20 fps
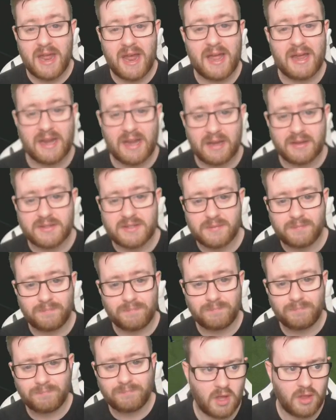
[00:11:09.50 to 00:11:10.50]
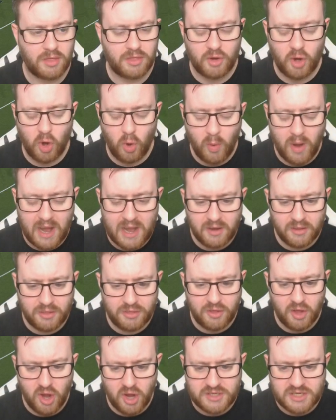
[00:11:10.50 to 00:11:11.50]
highlight. Throw in
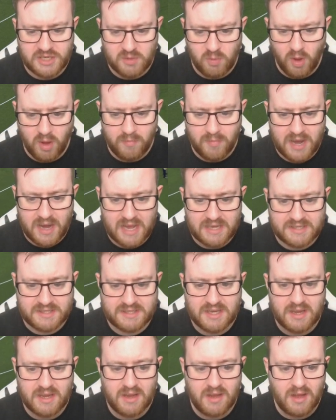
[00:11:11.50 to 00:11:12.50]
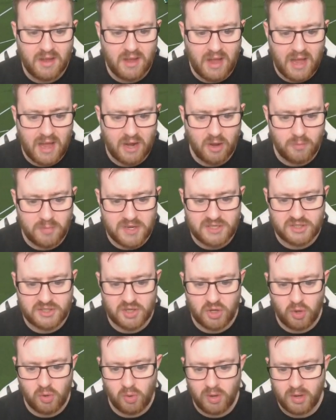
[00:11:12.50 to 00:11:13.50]
31 minutes.
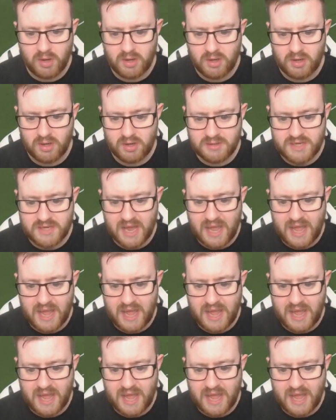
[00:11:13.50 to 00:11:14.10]
Alabisu to